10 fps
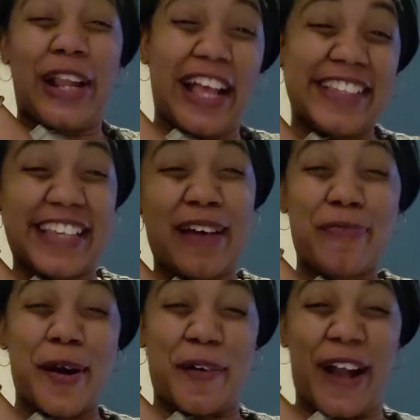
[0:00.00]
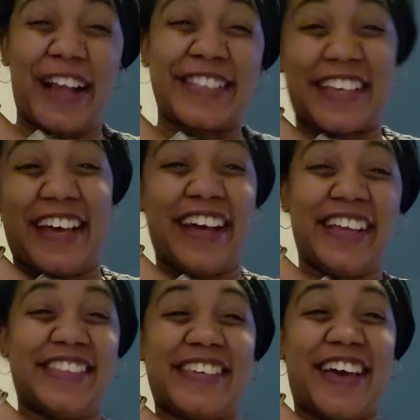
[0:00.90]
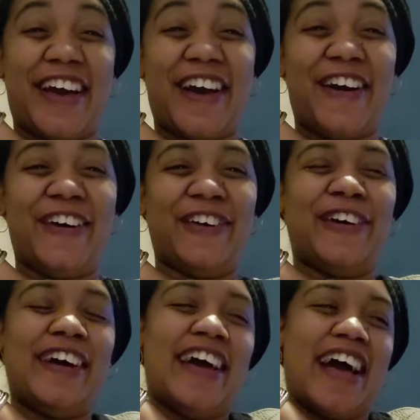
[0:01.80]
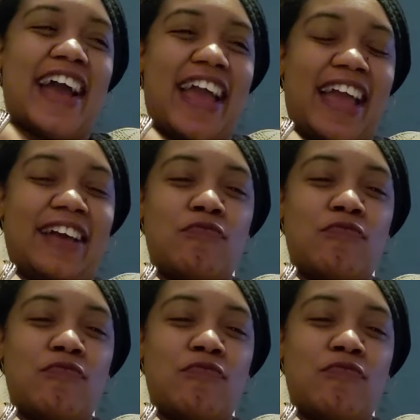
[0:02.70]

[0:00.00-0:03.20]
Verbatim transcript: that zipper works good too. Okay.